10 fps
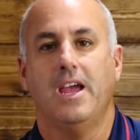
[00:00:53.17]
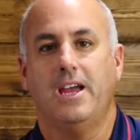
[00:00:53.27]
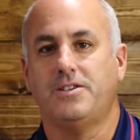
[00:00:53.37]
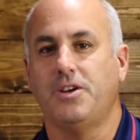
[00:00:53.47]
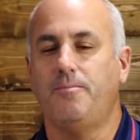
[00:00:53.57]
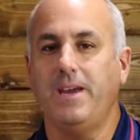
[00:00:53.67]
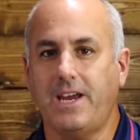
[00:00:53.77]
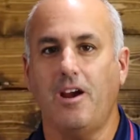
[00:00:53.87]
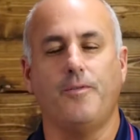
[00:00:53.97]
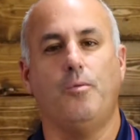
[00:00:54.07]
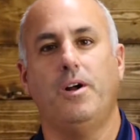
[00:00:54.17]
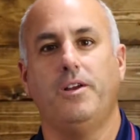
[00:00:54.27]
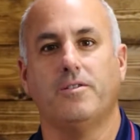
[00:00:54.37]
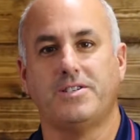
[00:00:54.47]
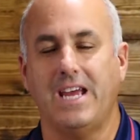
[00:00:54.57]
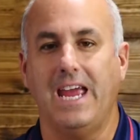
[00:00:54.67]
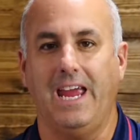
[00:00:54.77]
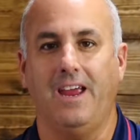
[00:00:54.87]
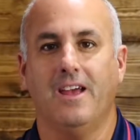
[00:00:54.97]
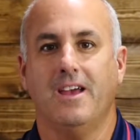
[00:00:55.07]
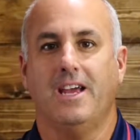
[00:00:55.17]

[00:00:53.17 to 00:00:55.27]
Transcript: And so be careful what you're saying.